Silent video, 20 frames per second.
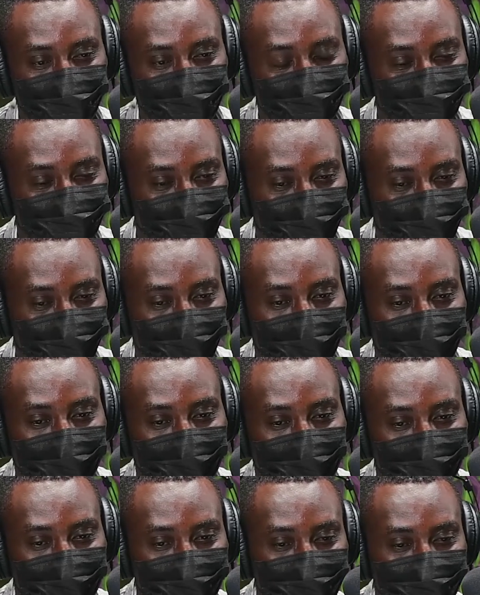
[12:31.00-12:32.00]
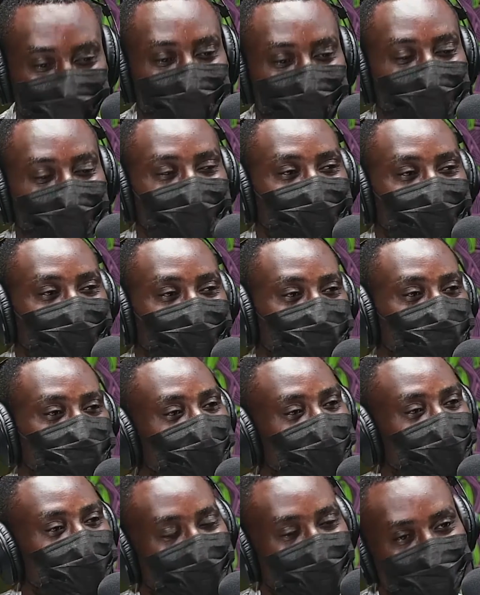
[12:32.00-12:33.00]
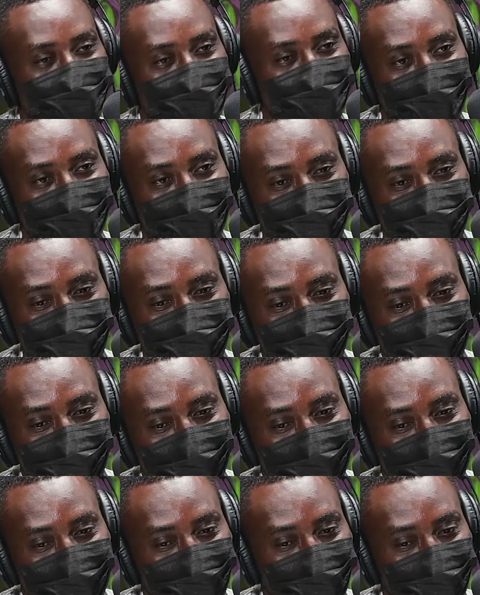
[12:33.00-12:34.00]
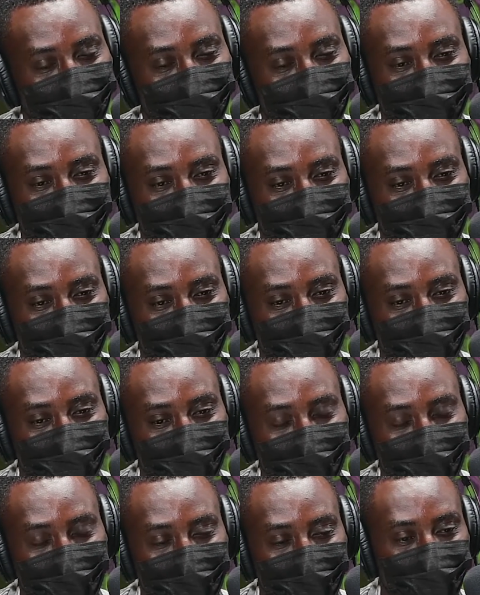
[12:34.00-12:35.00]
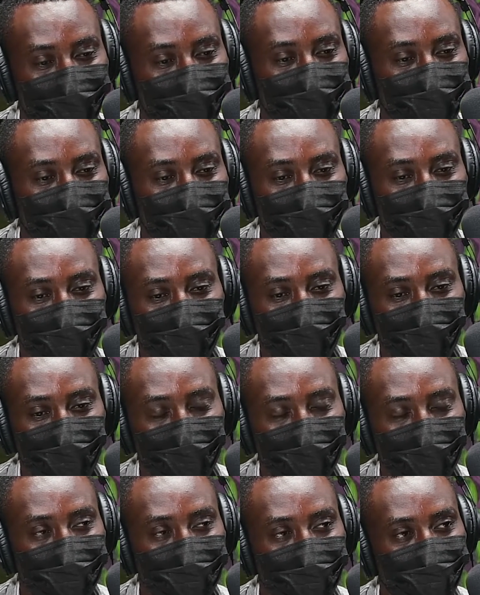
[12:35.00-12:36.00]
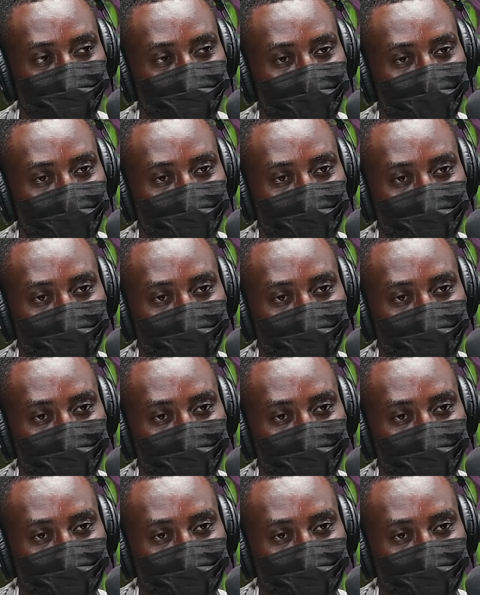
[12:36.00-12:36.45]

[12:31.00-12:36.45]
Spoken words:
we are interested in the positives. But of course, I mean, a lot of people will point to the fact that